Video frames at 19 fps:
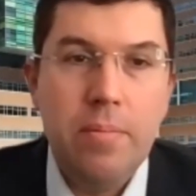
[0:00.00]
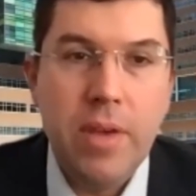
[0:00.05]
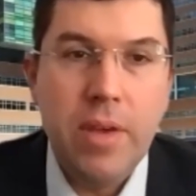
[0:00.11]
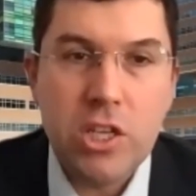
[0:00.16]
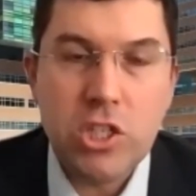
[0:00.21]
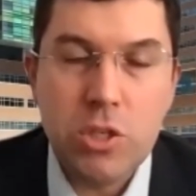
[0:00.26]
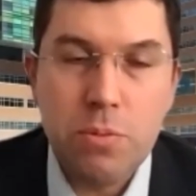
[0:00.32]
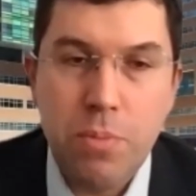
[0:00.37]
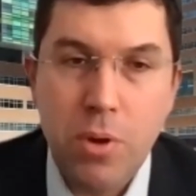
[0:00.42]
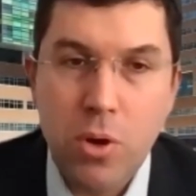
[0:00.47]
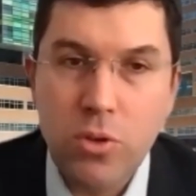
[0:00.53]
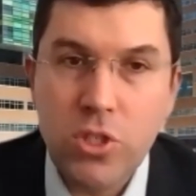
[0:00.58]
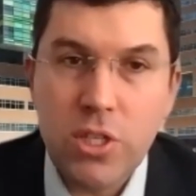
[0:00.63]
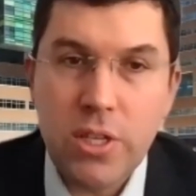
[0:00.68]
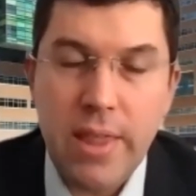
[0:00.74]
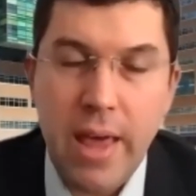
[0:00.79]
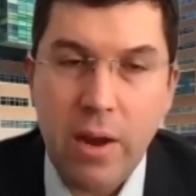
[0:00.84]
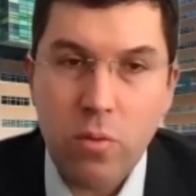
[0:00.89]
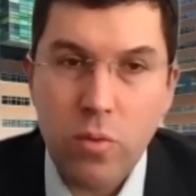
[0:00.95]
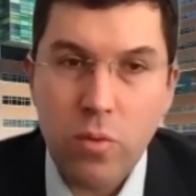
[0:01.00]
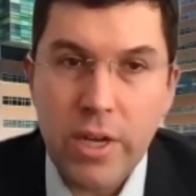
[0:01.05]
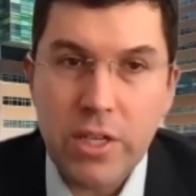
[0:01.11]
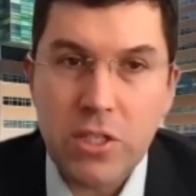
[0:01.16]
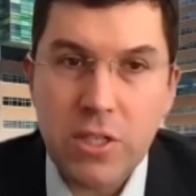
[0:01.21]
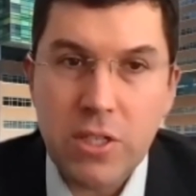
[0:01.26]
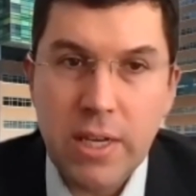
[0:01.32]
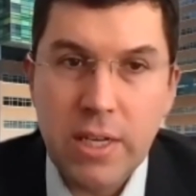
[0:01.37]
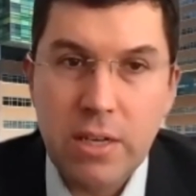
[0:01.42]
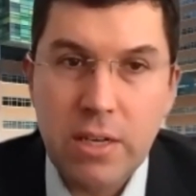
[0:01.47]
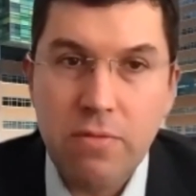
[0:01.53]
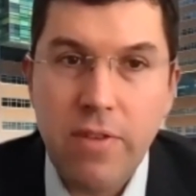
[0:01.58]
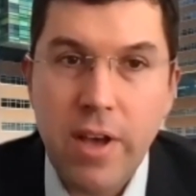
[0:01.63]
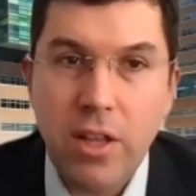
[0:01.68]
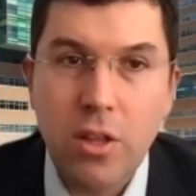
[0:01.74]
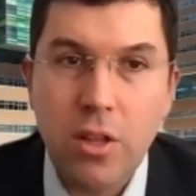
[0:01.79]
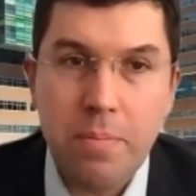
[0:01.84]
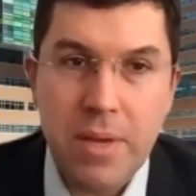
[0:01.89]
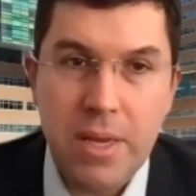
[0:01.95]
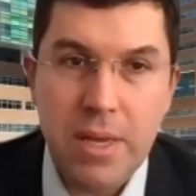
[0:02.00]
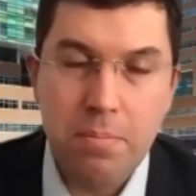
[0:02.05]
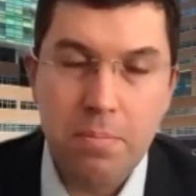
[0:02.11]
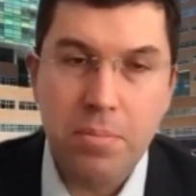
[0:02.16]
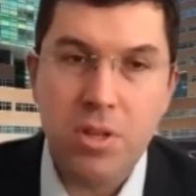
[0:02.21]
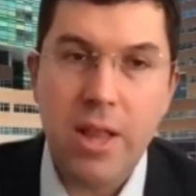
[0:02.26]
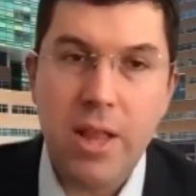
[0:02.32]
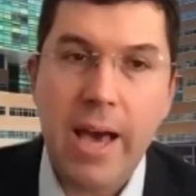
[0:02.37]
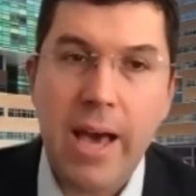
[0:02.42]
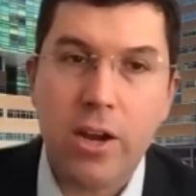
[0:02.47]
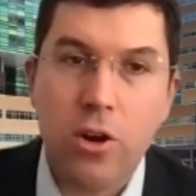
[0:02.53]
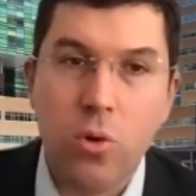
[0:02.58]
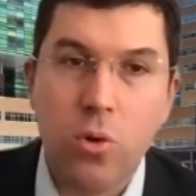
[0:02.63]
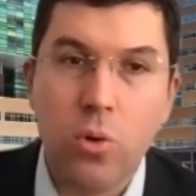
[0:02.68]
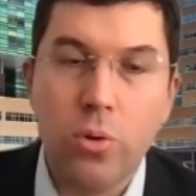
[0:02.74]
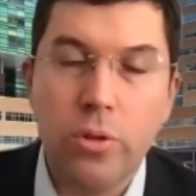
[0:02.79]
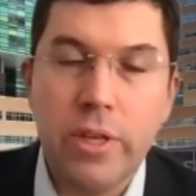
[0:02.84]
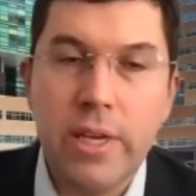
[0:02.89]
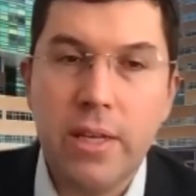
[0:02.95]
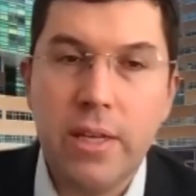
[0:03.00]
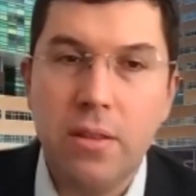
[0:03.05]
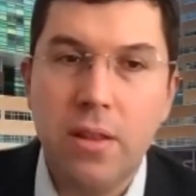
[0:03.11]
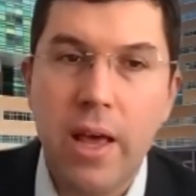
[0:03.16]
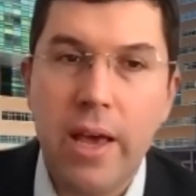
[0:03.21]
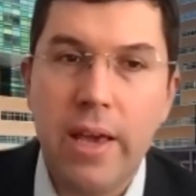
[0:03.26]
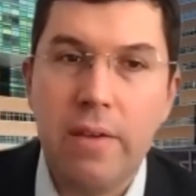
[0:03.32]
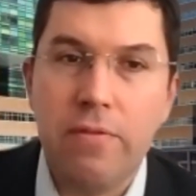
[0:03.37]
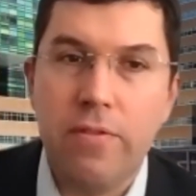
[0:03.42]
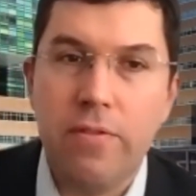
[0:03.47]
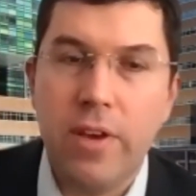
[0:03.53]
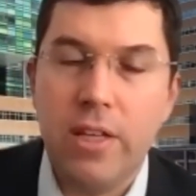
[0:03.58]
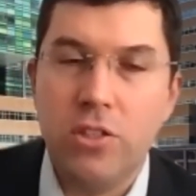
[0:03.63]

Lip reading: exposed to that risk in developing plaque early in life.